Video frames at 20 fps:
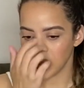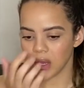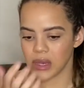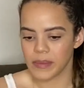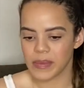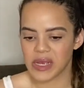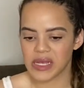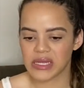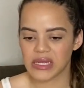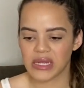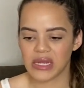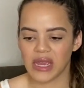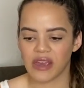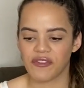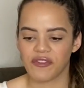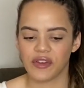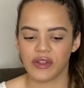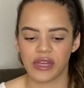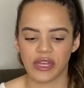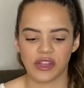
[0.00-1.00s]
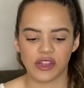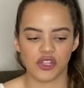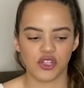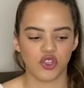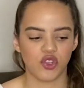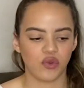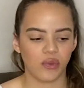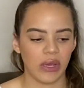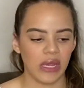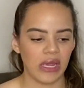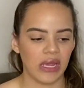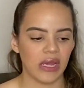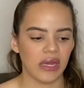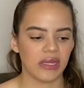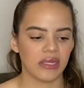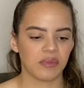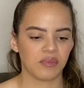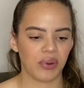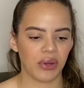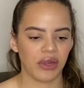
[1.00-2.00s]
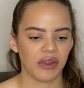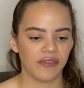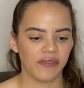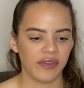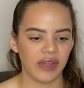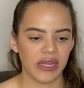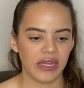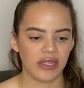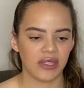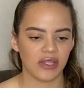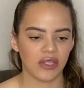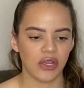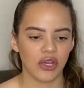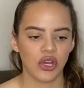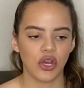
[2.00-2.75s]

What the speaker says: basically I feel like the swing is perfect